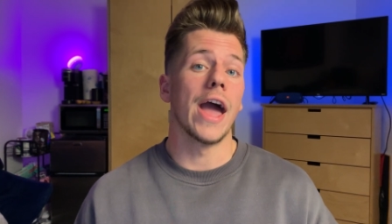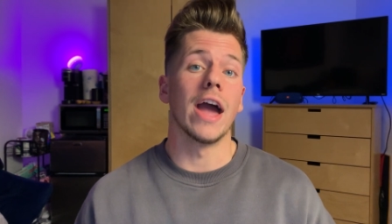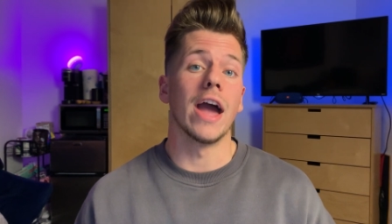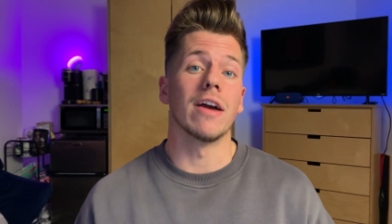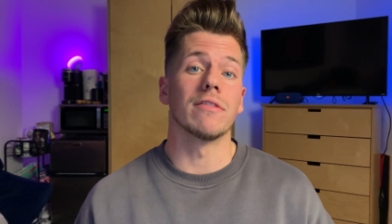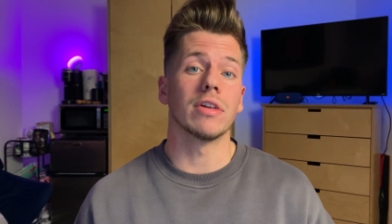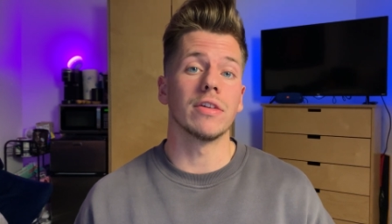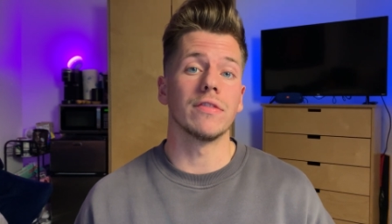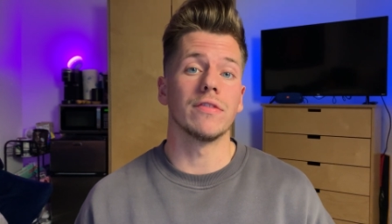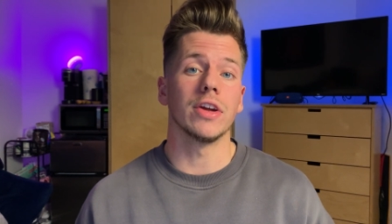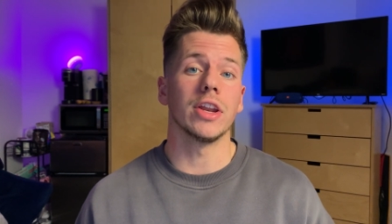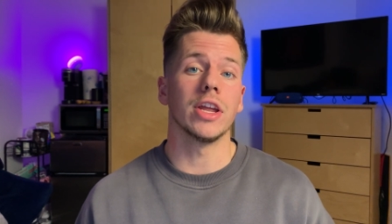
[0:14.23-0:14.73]

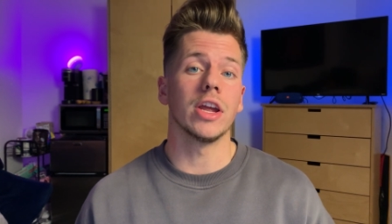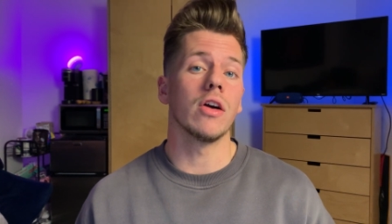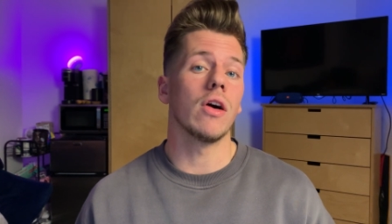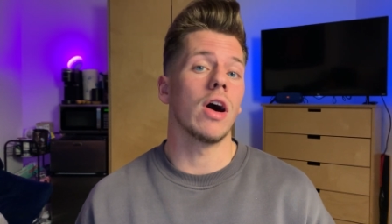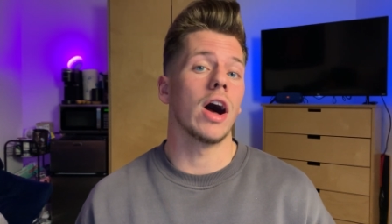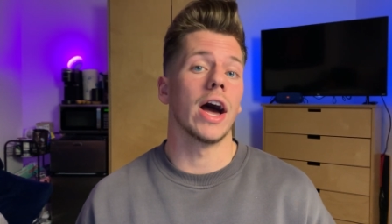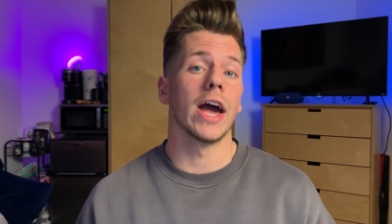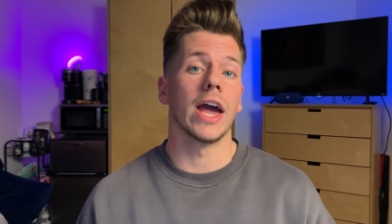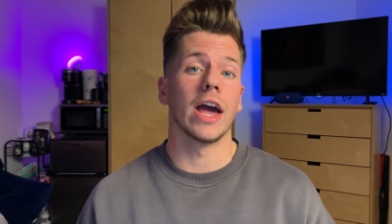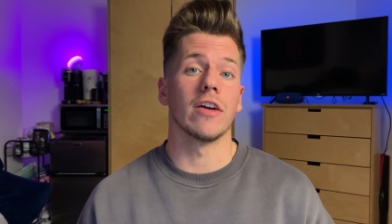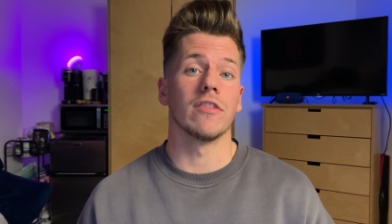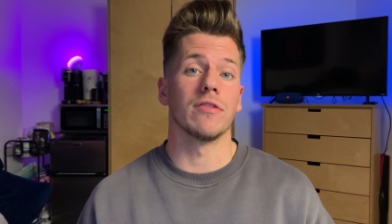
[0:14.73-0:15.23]
Every video
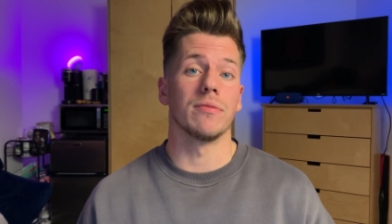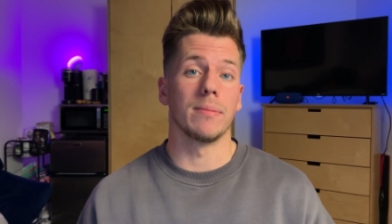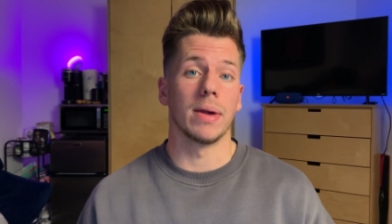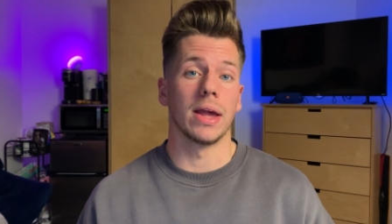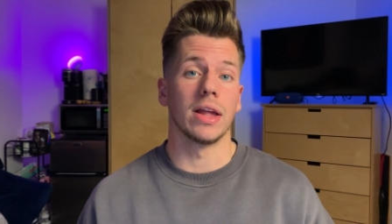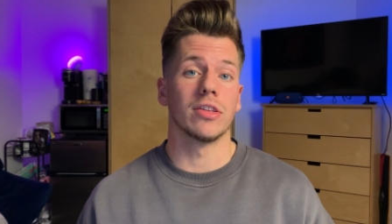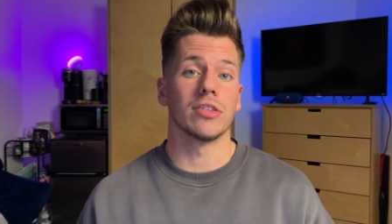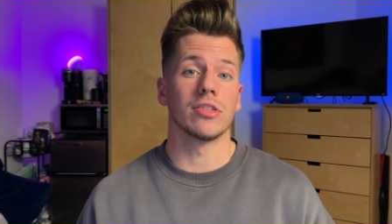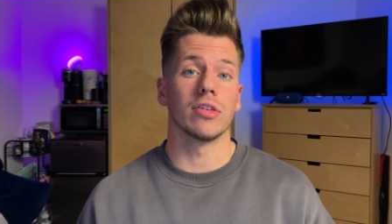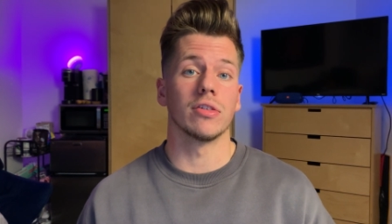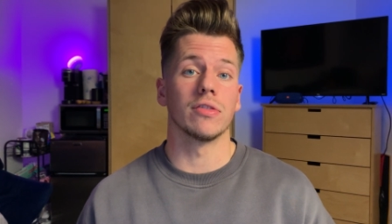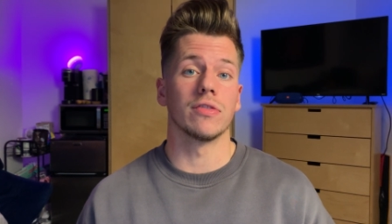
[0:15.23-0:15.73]
I have
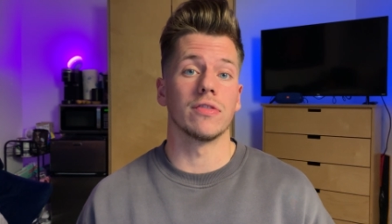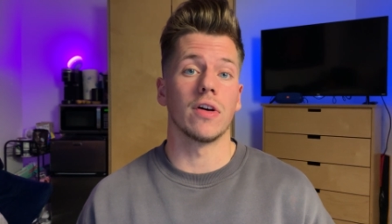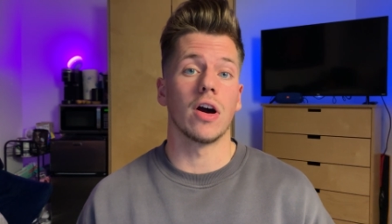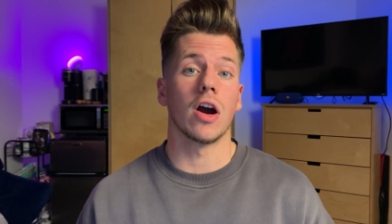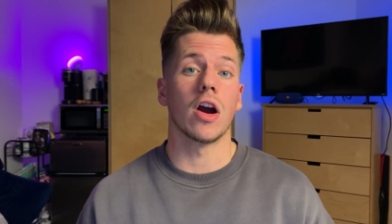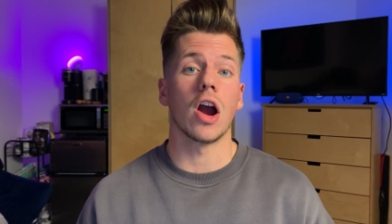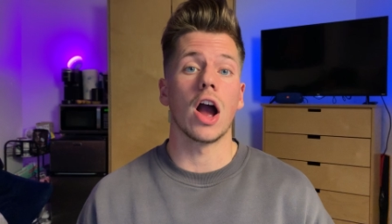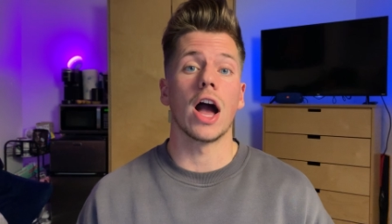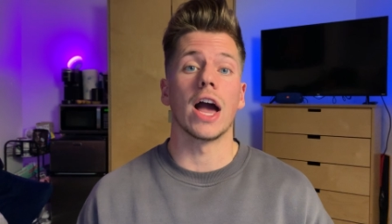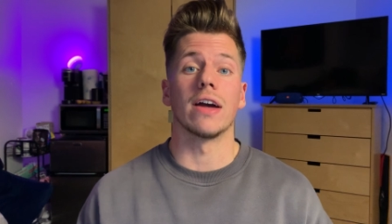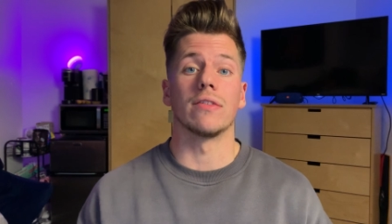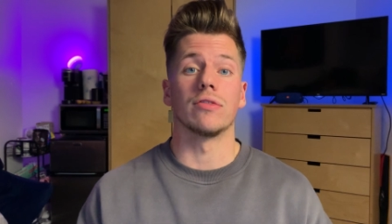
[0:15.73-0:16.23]
made so
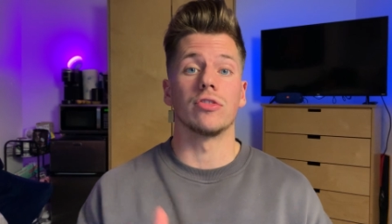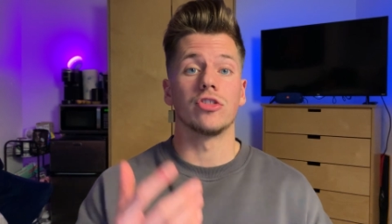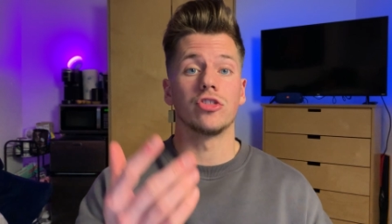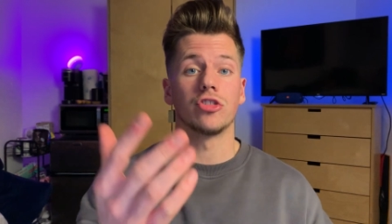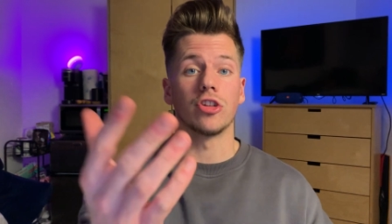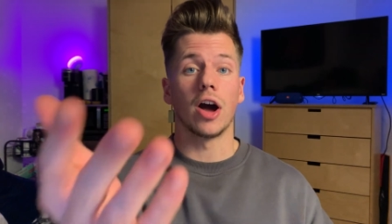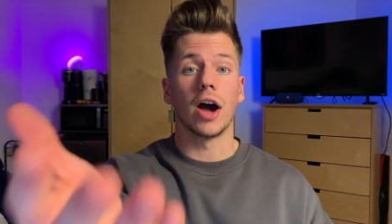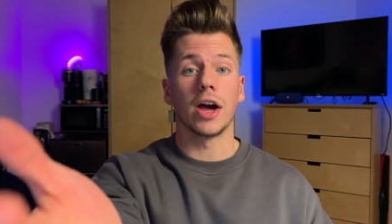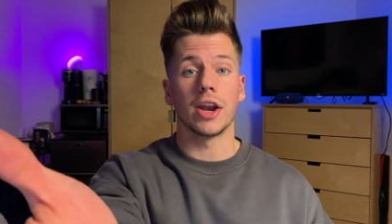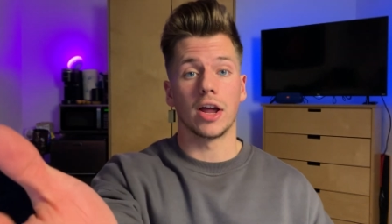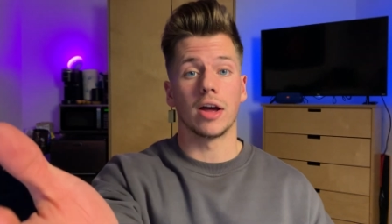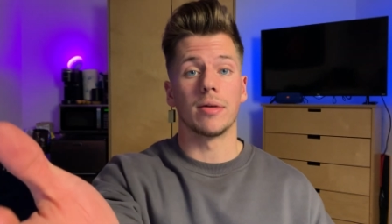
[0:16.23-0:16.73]
far, I have
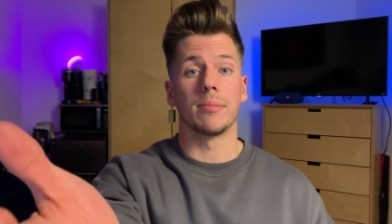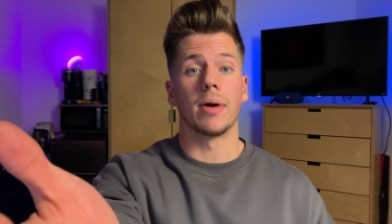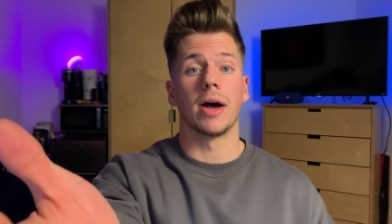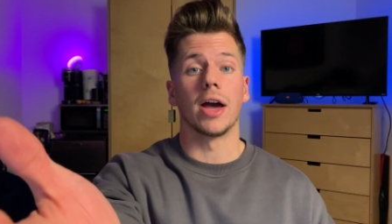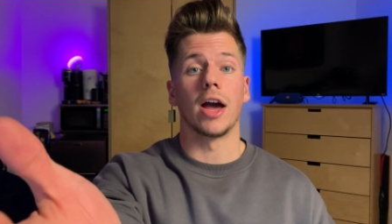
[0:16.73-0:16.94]
shot on my